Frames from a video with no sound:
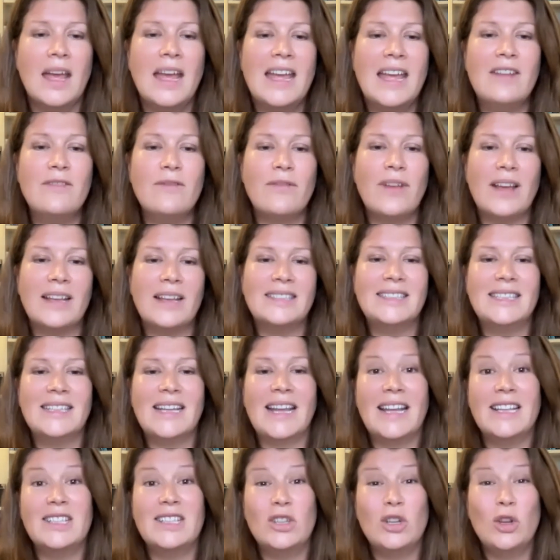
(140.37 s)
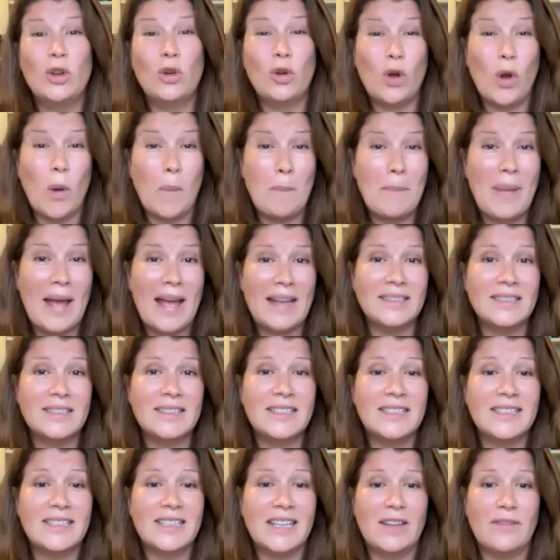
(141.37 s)
Investigating your
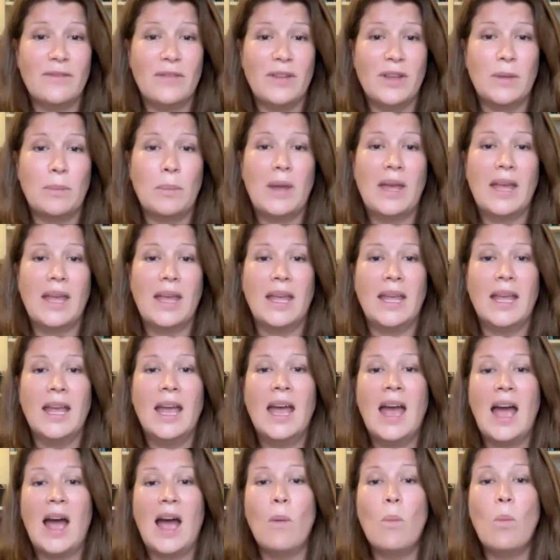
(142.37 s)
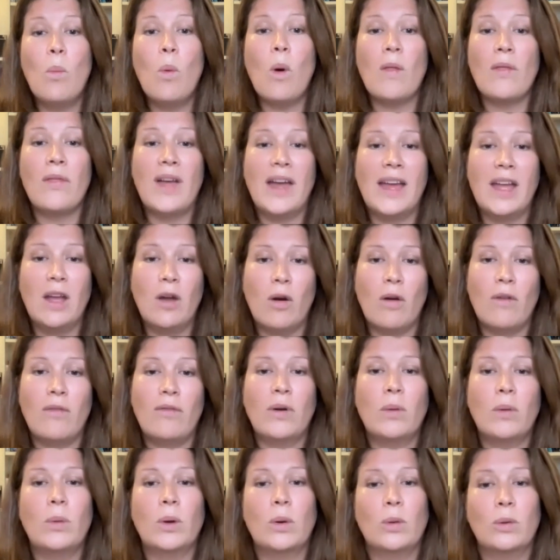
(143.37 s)
competitors' EVP and what they
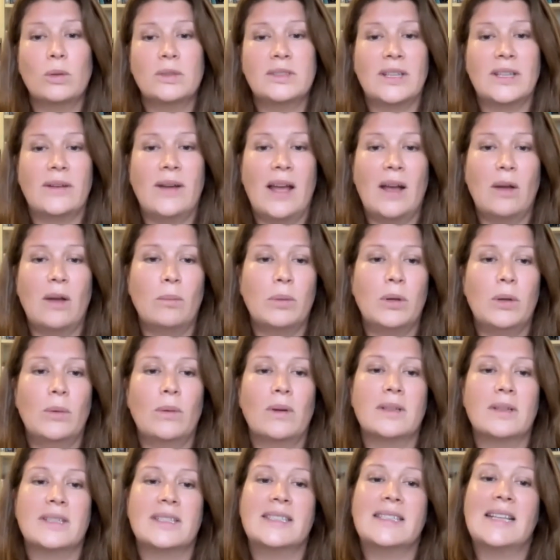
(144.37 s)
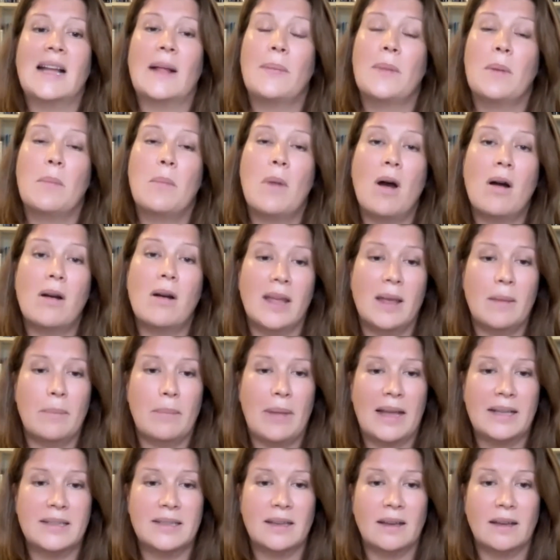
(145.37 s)
offer will also help you understand the market
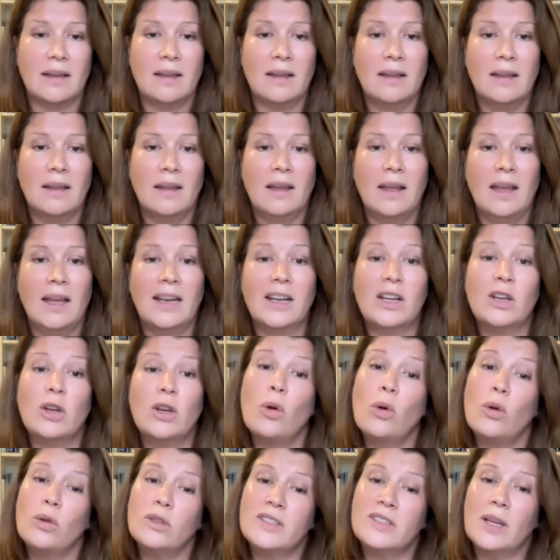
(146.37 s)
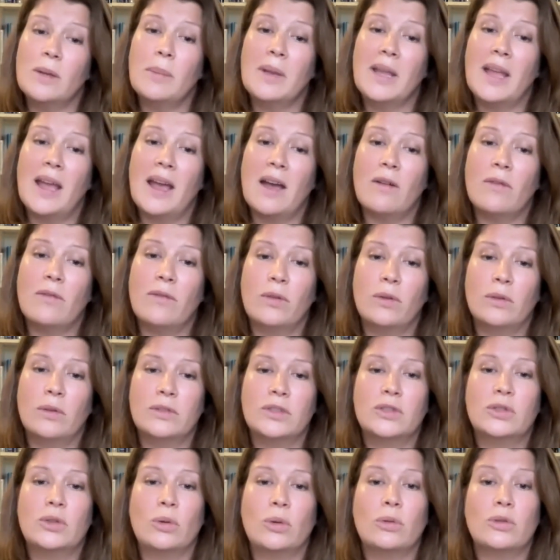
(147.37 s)
better. And it can also be helpful
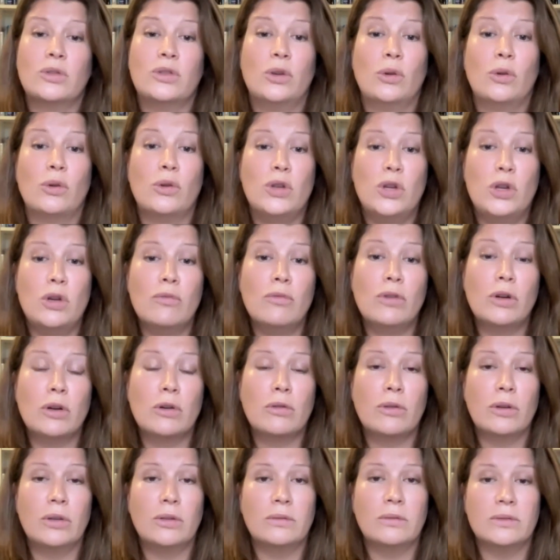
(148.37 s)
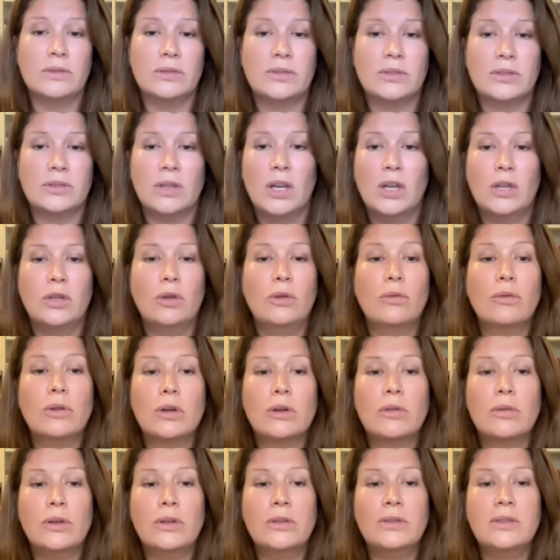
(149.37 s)
to talk to your new recruits, your
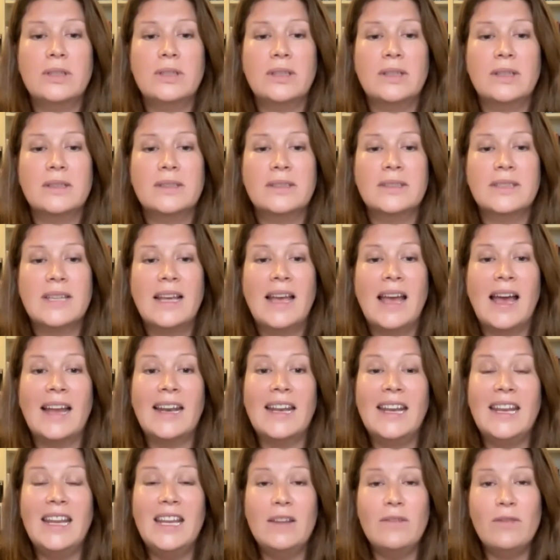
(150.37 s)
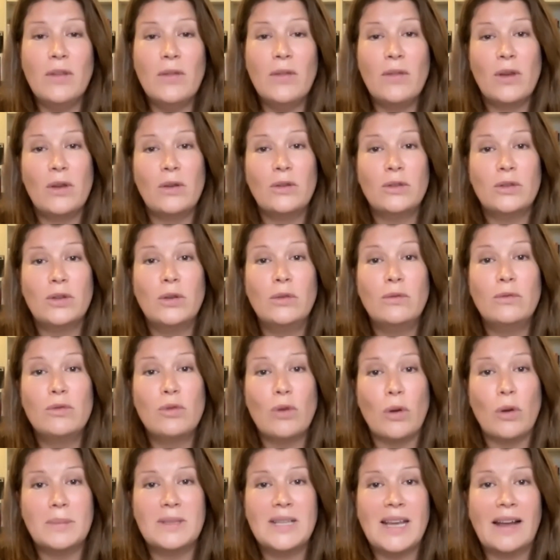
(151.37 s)
recruiters, and even those who've
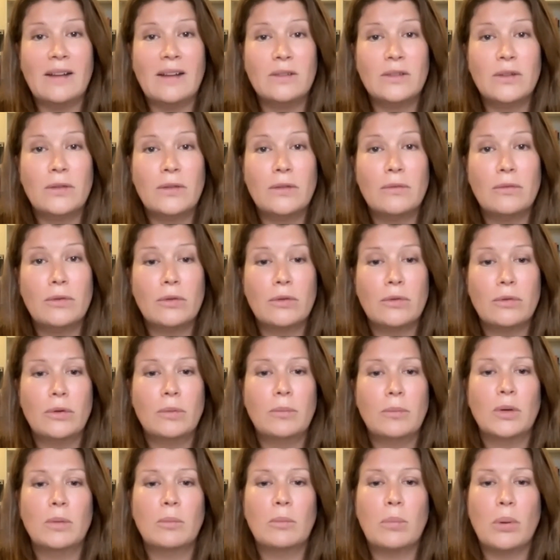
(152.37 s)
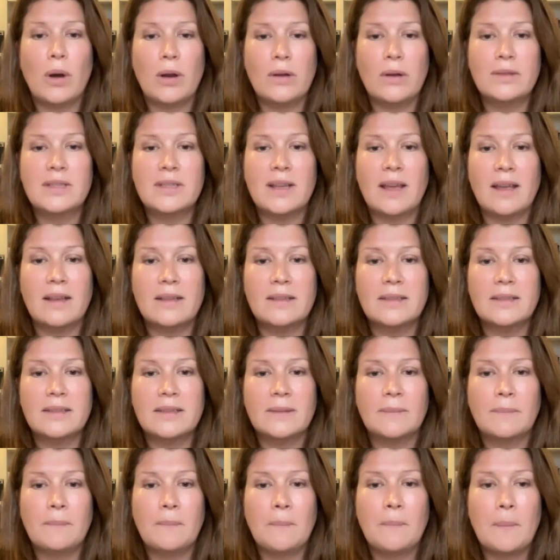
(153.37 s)
dropped out of the recruitment process.
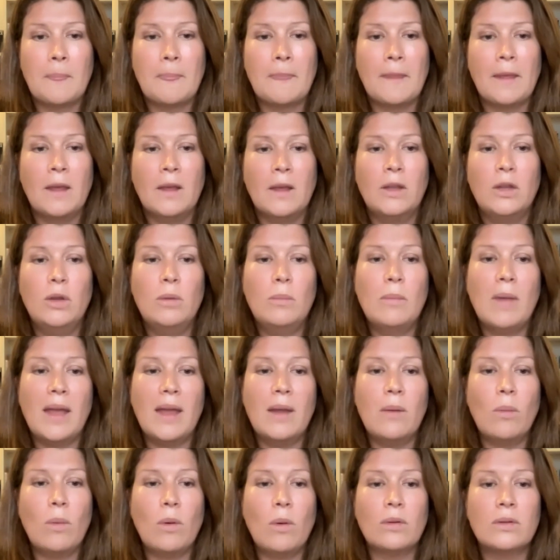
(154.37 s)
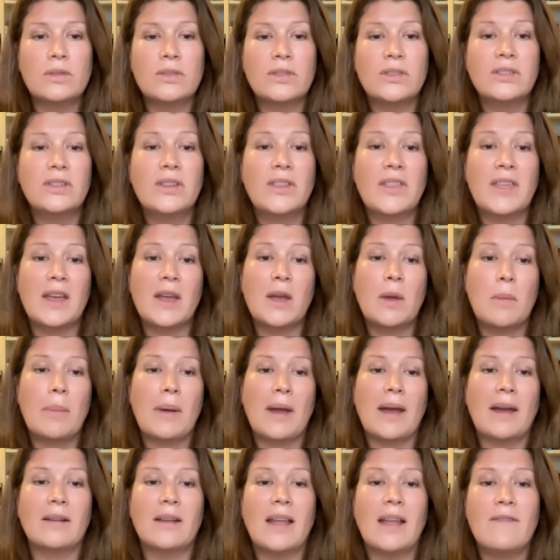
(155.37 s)
You may want to think
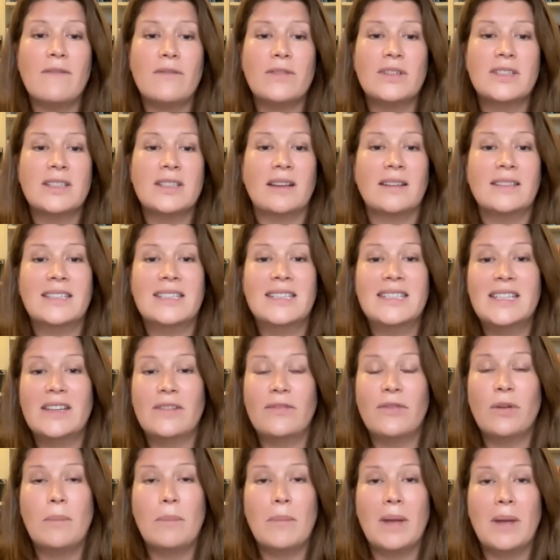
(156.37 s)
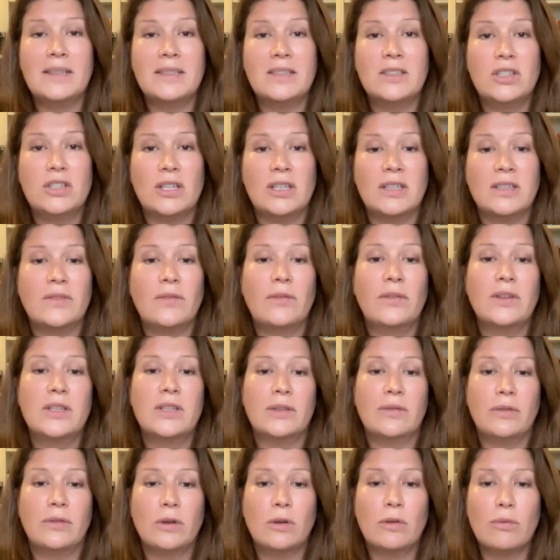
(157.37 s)
about emphasizing different messages for
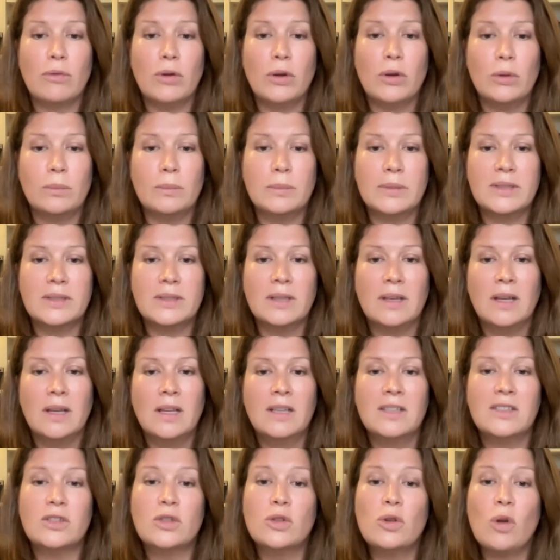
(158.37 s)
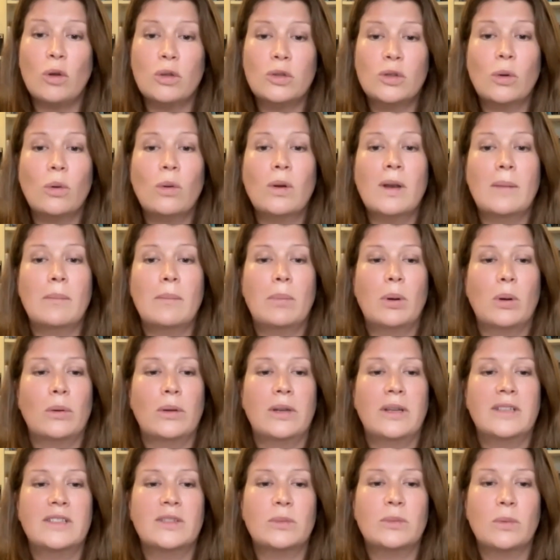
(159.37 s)
different groups, as not all
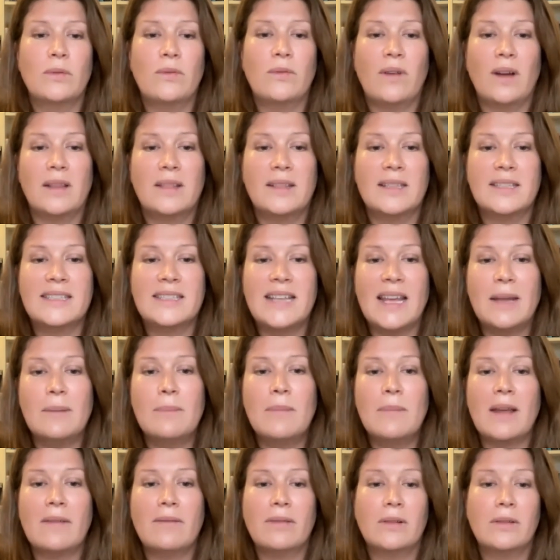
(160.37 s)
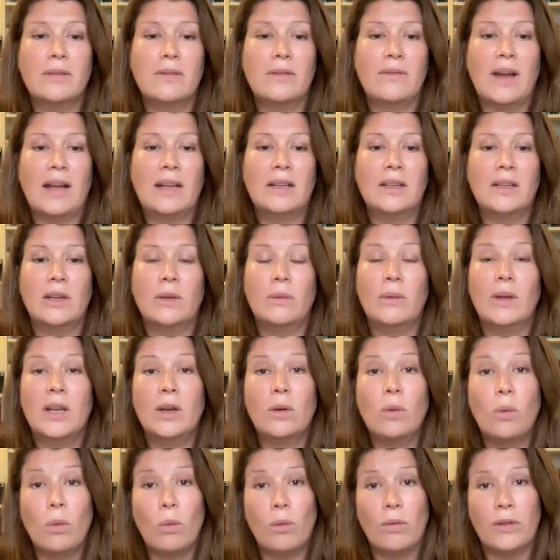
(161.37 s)
employees will find the same level of value in
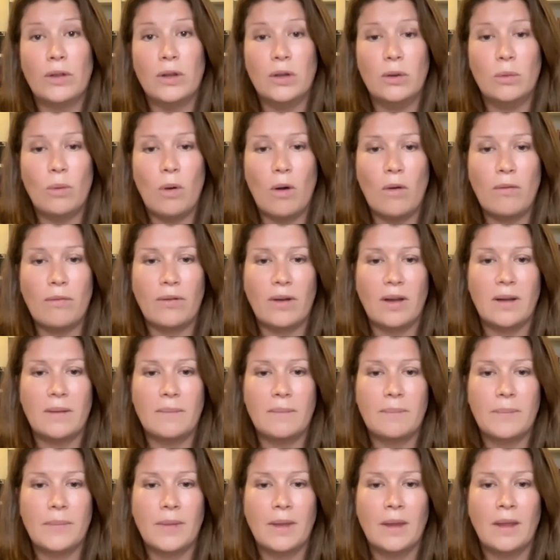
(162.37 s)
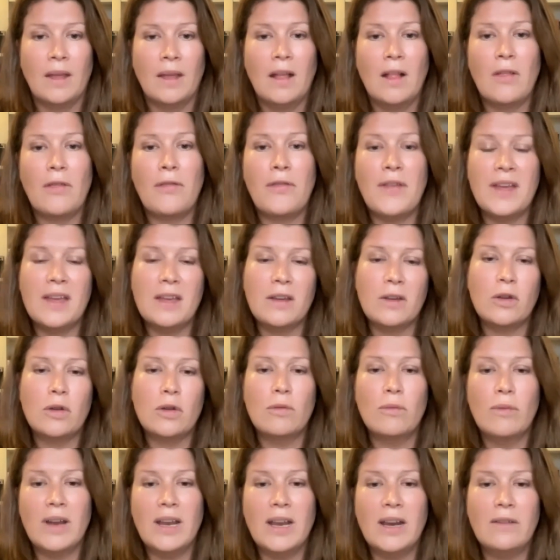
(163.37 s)
all that you offer. Think
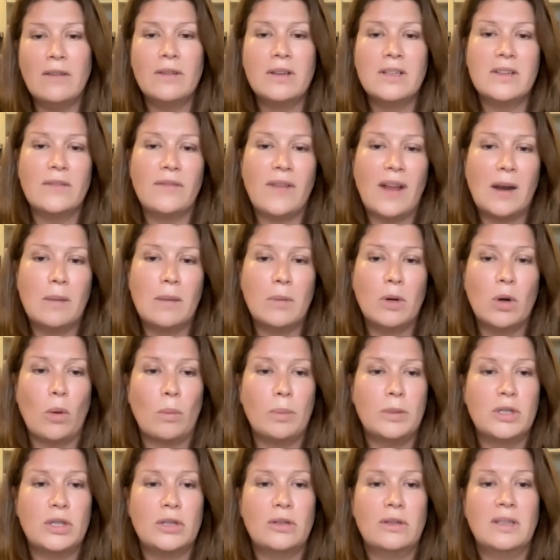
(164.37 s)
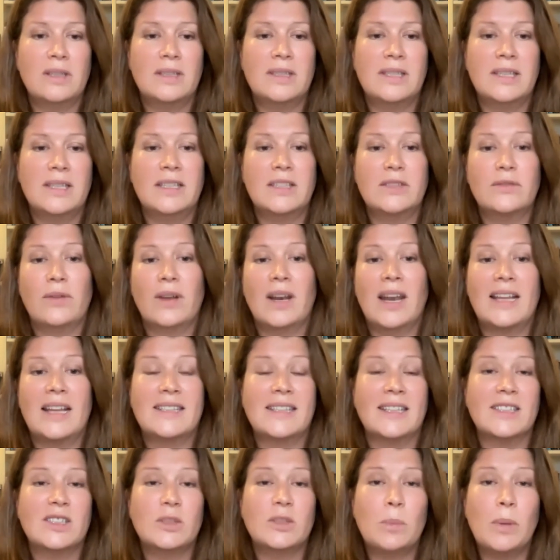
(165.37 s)
career and development opportunities for less
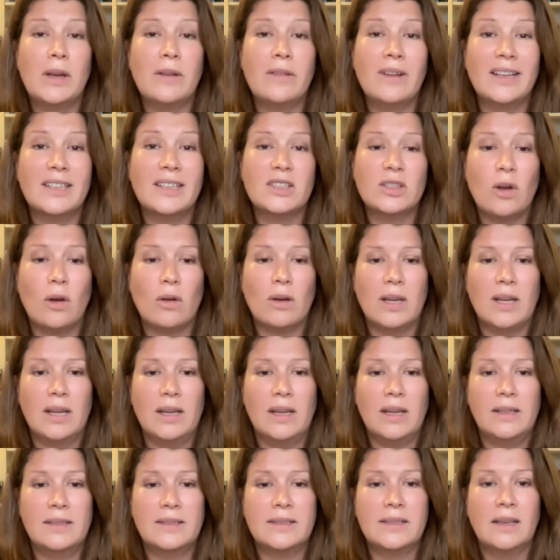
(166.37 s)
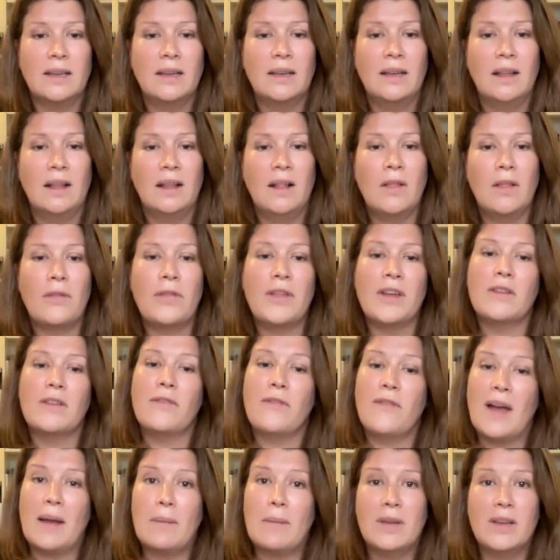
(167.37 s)
experienced colleagues, think
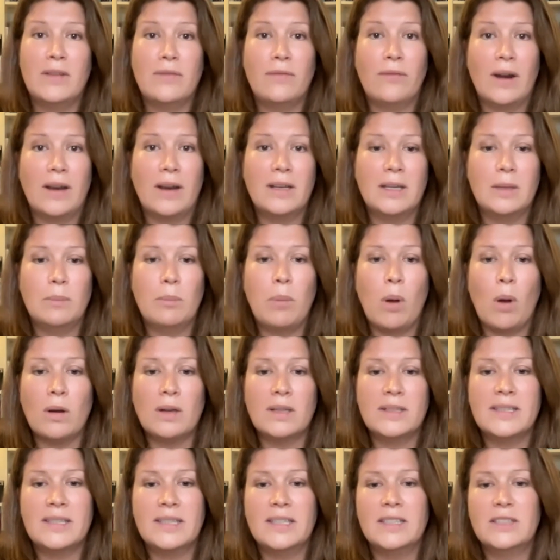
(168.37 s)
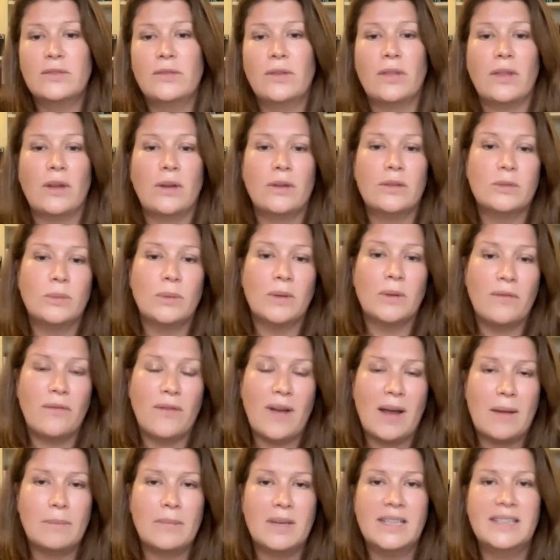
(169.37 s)
family-friendly policies for those with
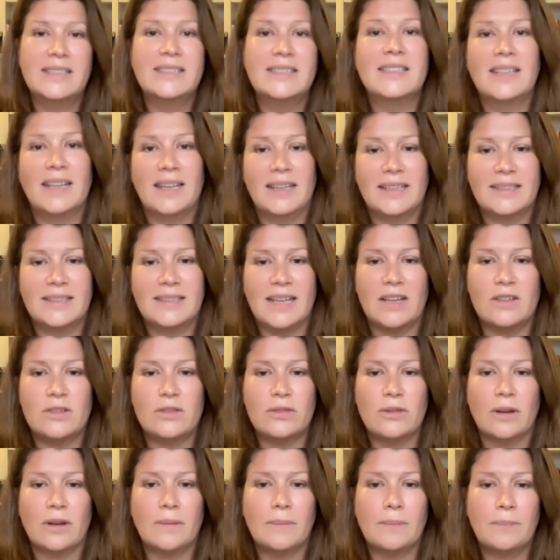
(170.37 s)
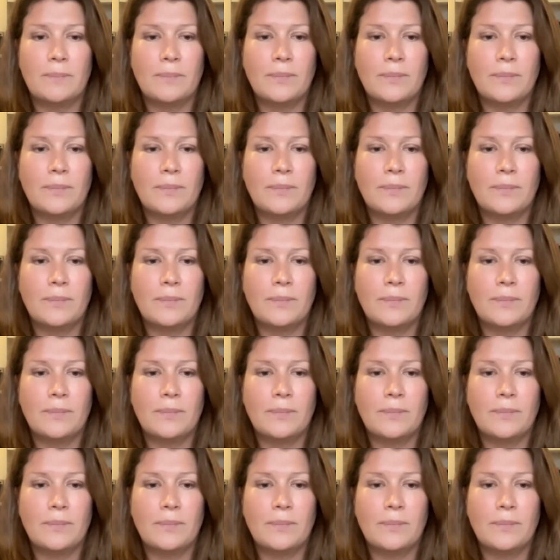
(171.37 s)
families, etc.